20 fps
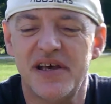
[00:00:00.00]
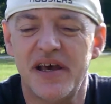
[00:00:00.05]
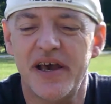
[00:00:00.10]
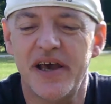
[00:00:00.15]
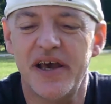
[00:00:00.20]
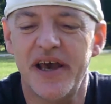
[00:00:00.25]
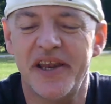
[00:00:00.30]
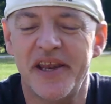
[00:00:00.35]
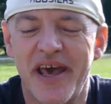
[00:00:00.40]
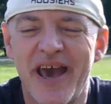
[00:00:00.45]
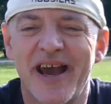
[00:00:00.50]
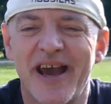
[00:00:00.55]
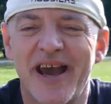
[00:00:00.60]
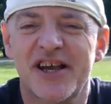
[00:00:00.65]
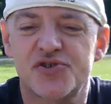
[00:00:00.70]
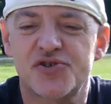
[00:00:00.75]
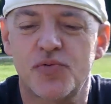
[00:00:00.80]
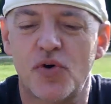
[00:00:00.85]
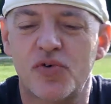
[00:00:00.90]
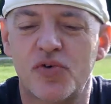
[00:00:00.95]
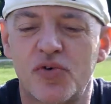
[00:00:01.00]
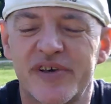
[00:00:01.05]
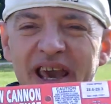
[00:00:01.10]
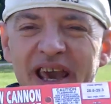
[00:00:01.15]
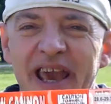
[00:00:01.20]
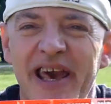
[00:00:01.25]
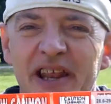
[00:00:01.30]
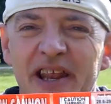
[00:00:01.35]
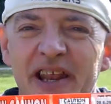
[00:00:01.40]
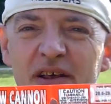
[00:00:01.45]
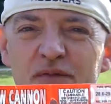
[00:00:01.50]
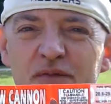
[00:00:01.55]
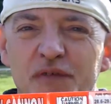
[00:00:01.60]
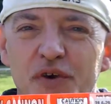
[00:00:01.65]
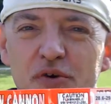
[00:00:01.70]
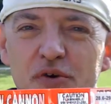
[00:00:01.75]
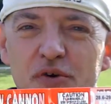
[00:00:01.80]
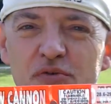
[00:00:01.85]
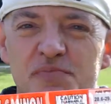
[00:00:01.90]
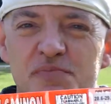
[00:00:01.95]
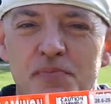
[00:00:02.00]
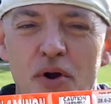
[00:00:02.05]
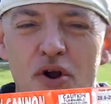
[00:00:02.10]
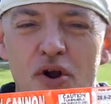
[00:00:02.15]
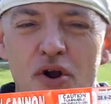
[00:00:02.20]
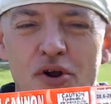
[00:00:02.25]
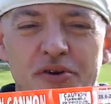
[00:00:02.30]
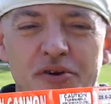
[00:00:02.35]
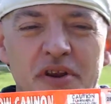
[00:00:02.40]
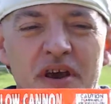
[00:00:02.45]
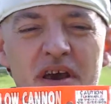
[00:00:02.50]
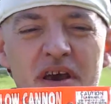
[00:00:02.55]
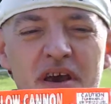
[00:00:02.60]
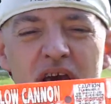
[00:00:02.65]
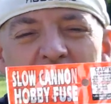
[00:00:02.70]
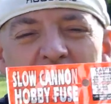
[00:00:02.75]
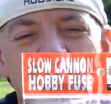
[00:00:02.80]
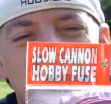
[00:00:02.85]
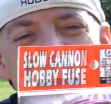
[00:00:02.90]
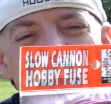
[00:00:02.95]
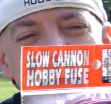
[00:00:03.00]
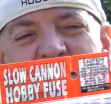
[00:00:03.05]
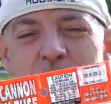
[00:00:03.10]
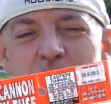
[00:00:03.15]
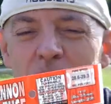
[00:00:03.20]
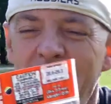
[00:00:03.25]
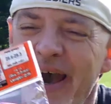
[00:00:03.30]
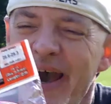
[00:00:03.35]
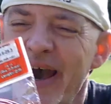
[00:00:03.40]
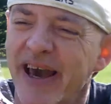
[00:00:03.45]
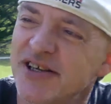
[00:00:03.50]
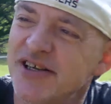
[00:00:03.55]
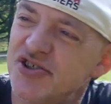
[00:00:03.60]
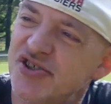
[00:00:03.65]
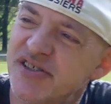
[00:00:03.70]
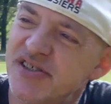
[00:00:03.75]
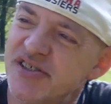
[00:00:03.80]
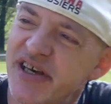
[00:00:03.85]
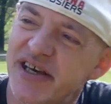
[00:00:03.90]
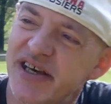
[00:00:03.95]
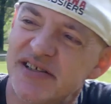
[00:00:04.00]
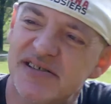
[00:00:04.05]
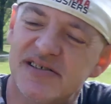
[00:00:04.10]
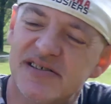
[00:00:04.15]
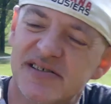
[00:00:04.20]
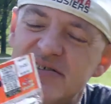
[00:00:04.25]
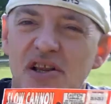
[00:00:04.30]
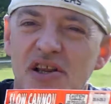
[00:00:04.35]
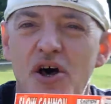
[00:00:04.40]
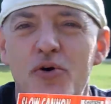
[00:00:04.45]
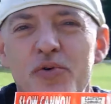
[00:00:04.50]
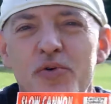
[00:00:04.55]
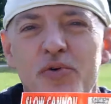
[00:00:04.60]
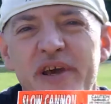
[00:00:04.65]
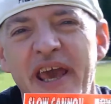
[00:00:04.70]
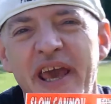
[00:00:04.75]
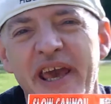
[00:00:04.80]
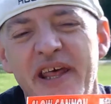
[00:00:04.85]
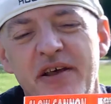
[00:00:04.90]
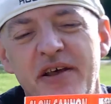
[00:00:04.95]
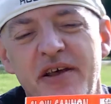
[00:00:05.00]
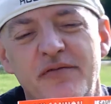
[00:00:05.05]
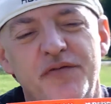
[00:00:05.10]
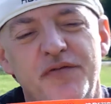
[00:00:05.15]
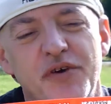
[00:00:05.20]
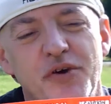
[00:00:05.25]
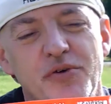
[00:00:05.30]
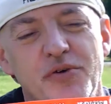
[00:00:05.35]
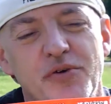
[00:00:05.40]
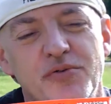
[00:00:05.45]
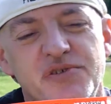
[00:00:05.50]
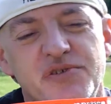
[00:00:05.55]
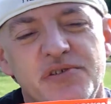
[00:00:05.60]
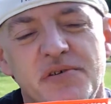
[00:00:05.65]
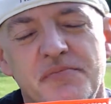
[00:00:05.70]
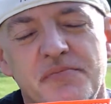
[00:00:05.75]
an actual cannon fuse burn? I mean, the package says slow cannon fuse.